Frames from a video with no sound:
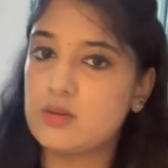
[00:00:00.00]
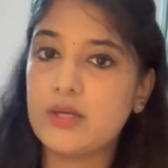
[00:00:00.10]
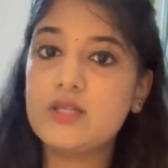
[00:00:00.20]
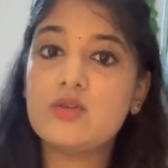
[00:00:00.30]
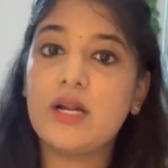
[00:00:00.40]

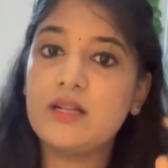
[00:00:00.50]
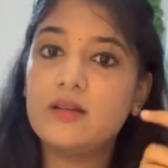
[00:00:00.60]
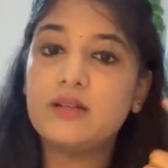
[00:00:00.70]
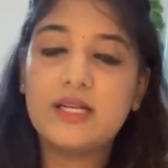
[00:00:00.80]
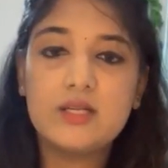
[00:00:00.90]
Okay, so
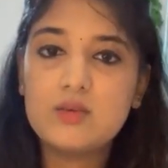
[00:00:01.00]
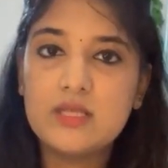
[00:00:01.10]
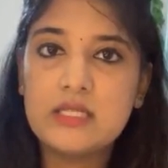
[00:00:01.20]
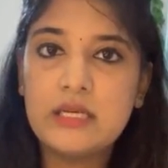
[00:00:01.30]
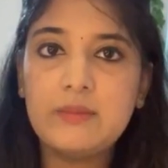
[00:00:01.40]
that is
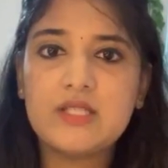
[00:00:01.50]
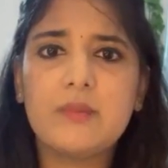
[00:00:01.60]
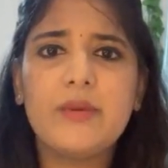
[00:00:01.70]
one silly mistake,